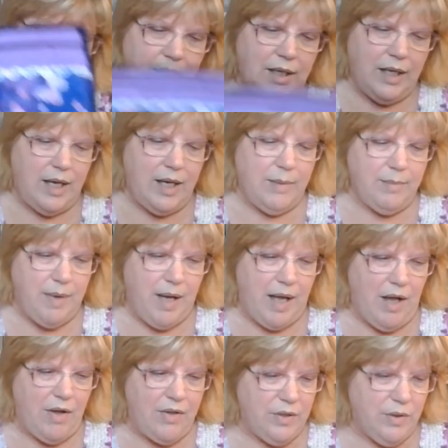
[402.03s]
I
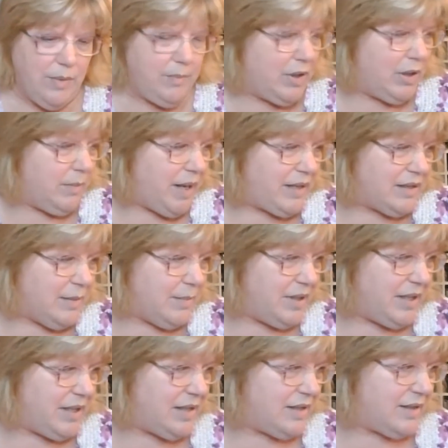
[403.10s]
also am going to make some of
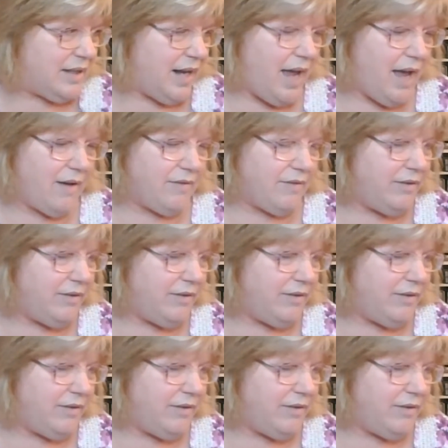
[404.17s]
these that have